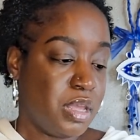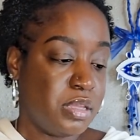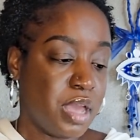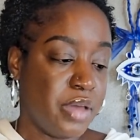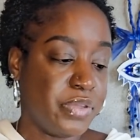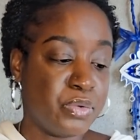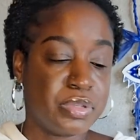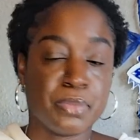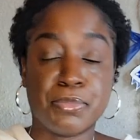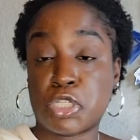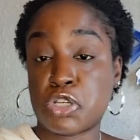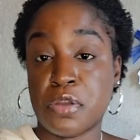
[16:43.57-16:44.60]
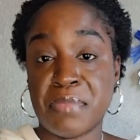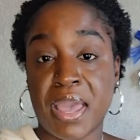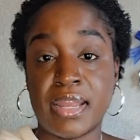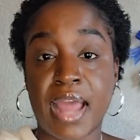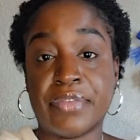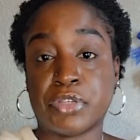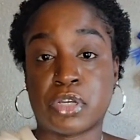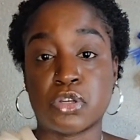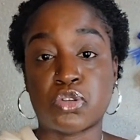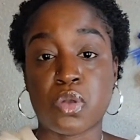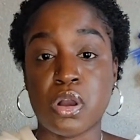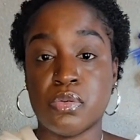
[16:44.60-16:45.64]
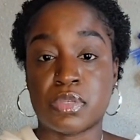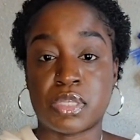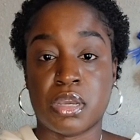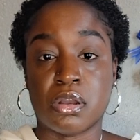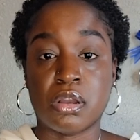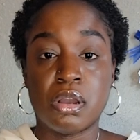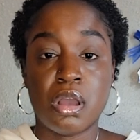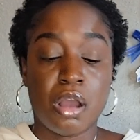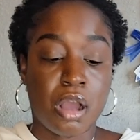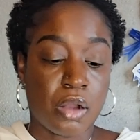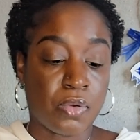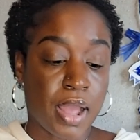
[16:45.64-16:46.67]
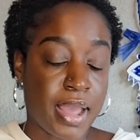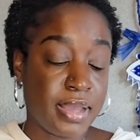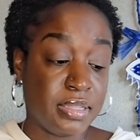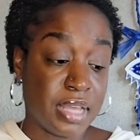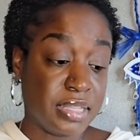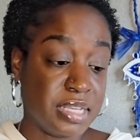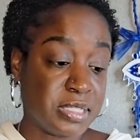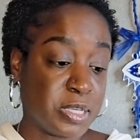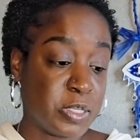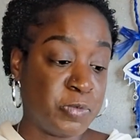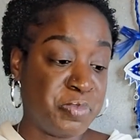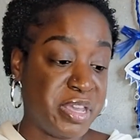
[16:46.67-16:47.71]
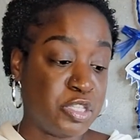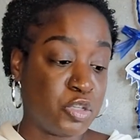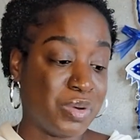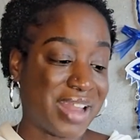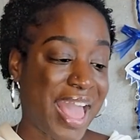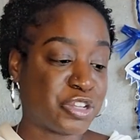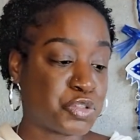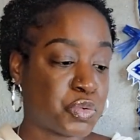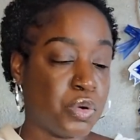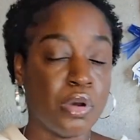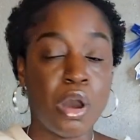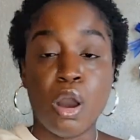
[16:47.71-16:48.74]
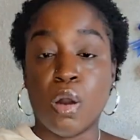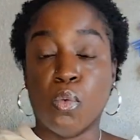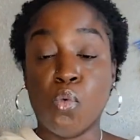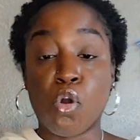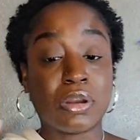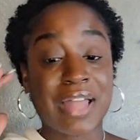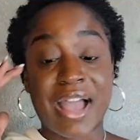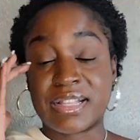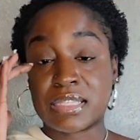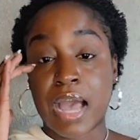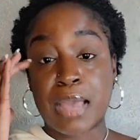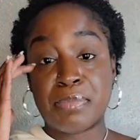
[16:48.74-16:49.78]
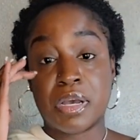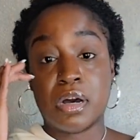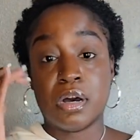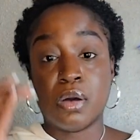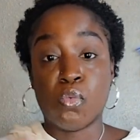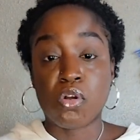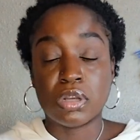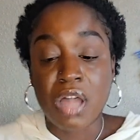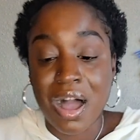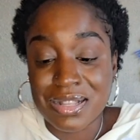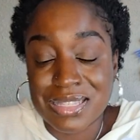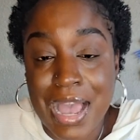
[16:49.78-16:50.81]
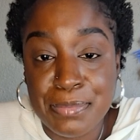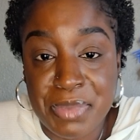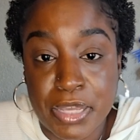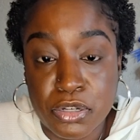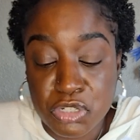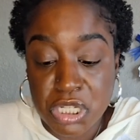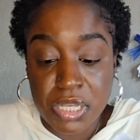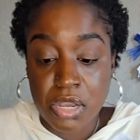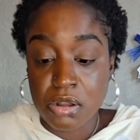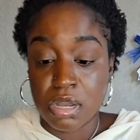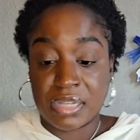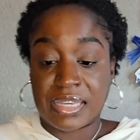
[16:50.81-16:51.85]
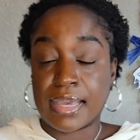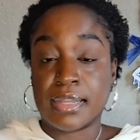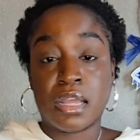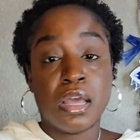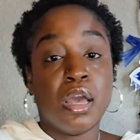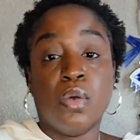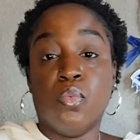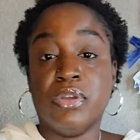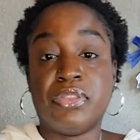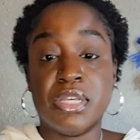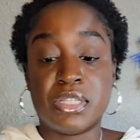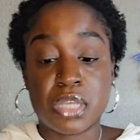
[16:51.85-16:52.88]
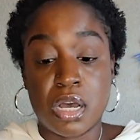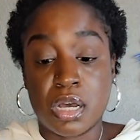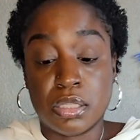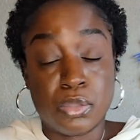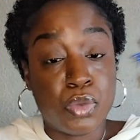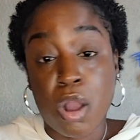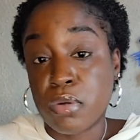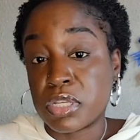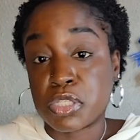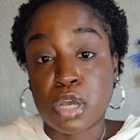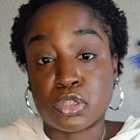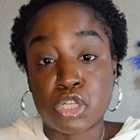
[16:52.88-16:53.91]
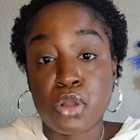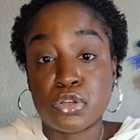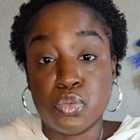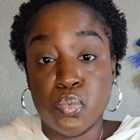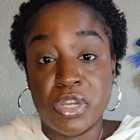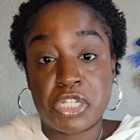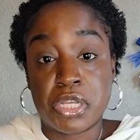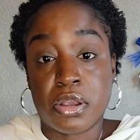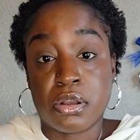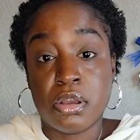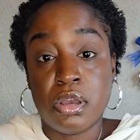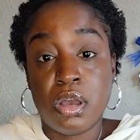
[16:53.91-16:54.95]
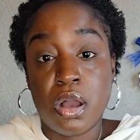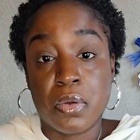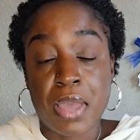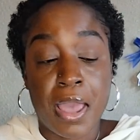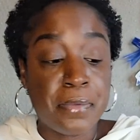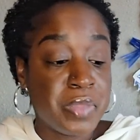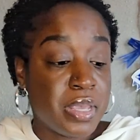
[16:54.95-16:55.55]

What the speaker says: Yeah, there was a mature man at the controls here, all right? Now, this could speak to an actual warlock type energy here. Again, with this, we already saw church witch here, okay?